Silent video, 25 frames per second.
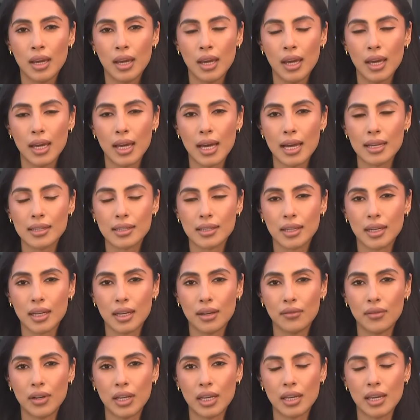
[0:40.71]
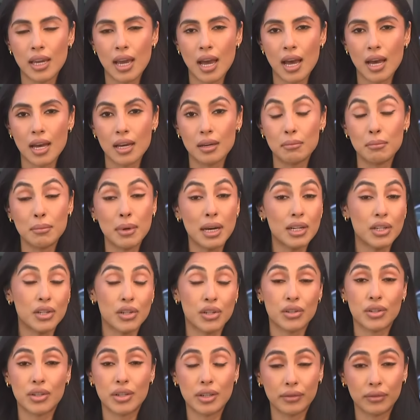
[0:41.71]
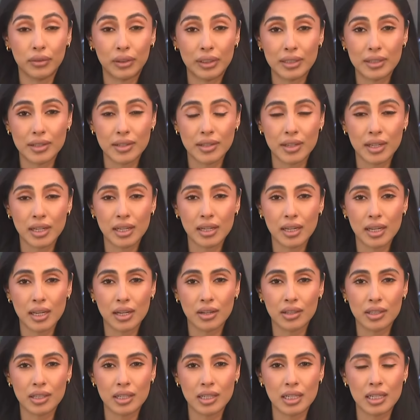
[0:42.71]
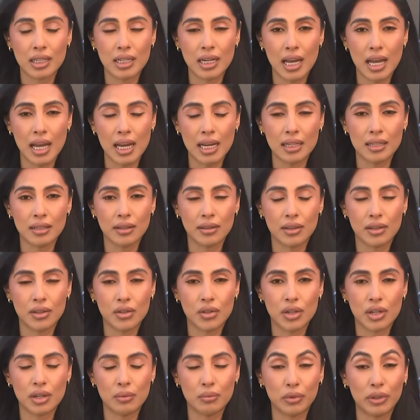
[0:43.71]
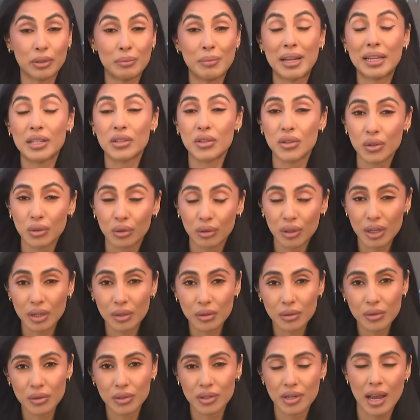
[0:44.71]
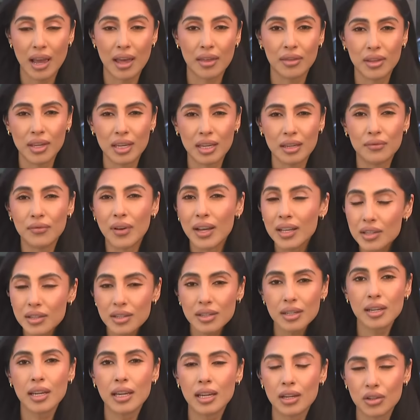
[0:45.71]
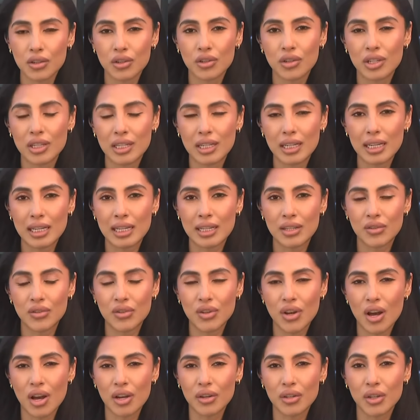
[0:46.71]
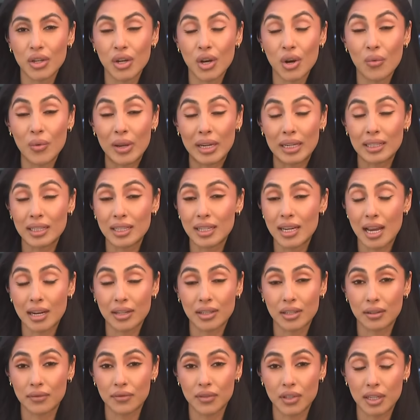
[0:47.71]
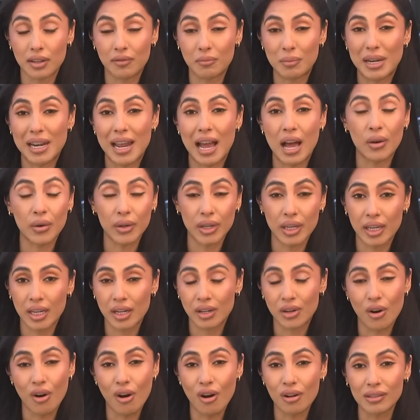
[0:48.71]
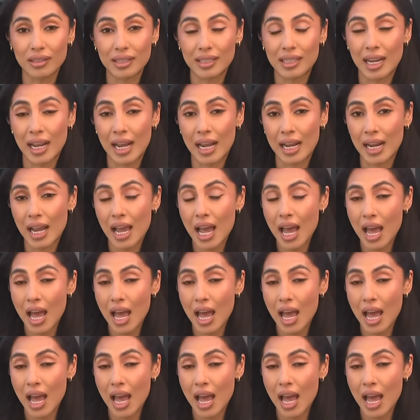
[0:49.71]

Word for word: Hey guys, good evening. Yeah, a much different scene here tonight. The gym remains closed and the investigation is ongoing. Detectives have been out here all day